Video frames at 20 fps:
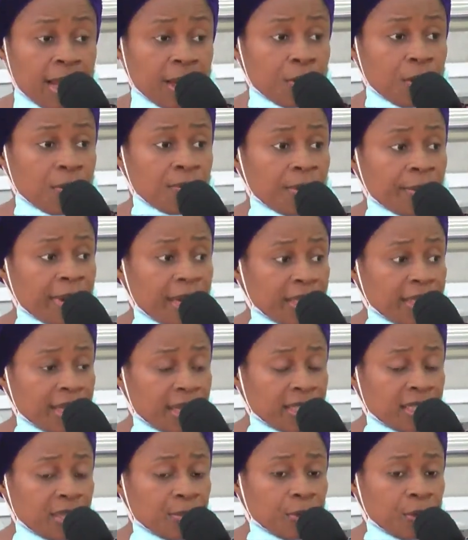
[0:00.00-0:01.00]
I cover my
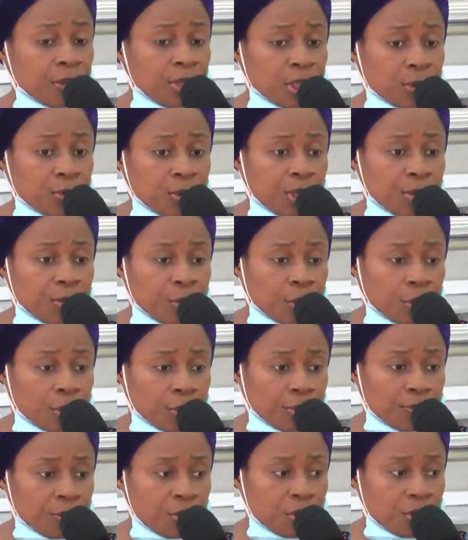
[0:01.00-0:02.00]
testimonies with the
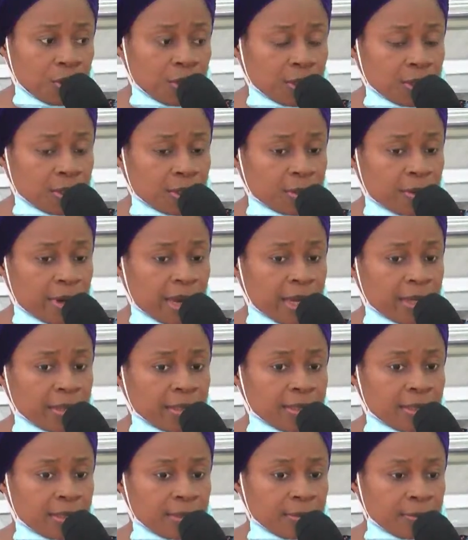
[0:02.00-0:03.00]
blood of Jesus
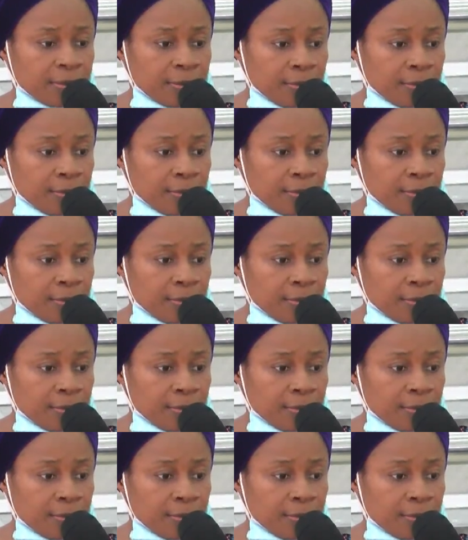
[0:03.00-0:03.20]
Christ.